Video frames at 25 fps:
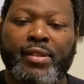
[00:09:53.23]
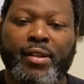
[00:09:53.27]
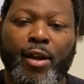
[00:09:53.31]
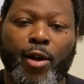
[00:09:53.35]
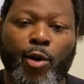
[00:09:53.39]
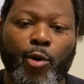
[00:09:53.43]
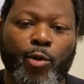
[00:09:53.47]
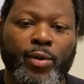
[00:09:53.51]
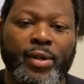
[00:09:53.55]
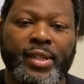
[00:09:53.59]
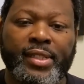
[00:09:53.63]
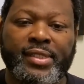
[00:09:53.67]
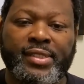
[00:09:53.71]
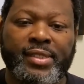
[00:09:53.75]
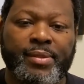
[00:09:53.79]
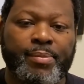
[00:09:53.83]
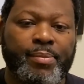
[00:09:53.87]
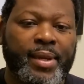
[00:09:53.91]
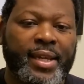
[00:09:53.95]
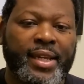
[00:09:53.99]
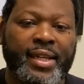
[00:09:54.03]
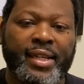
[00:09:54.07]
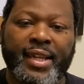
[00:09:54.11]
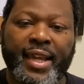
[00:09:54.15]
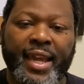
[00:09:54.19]
only to
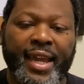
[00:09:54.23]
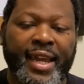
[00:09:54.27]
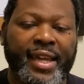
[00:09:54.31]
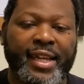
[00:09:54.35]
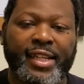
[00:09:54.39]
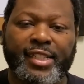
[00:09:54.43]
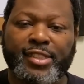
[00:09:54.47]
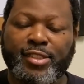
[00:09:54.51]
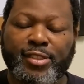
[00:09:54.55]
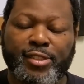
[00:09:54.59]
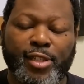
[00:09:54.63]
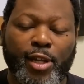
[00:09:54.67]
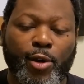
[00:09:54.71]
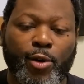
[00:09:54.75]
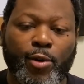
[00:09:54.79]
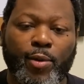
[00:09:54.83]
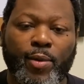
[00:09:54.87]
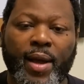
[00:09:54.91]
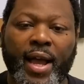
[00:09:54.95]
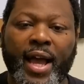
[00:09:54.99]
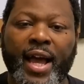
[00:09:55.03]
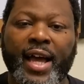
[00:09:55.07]
make cash. No,